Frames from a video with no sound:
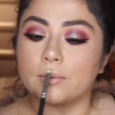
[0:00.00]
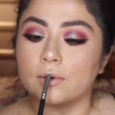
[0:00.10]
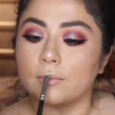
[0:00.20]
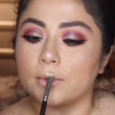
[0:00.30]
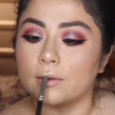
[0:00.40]
bit
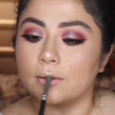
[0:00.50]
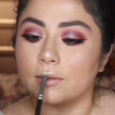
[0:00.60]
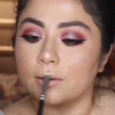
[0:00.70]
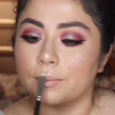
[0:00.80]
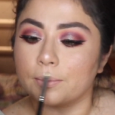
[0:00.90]
on my
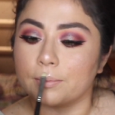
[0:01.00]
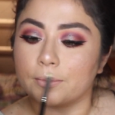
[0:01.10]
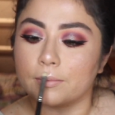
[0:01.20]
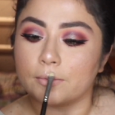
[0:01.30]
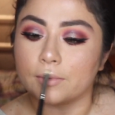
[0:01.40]
lip
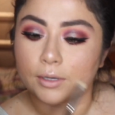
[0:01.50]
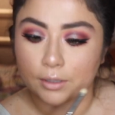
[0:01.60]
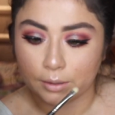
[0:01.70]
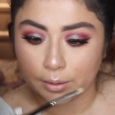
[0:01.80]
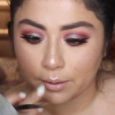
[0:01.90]
right
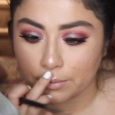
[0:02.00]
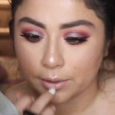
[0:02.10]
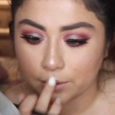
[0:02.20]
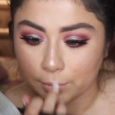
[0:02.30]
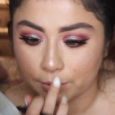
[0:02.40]
here. I'm gonna
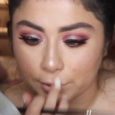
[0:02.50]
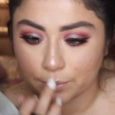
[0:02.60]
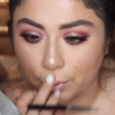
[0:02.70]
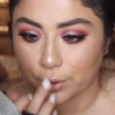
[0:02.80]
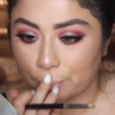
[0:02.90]
keep it
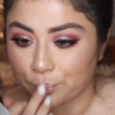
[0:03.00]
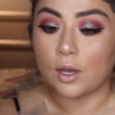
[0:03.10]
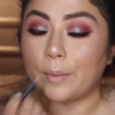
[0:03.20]
below.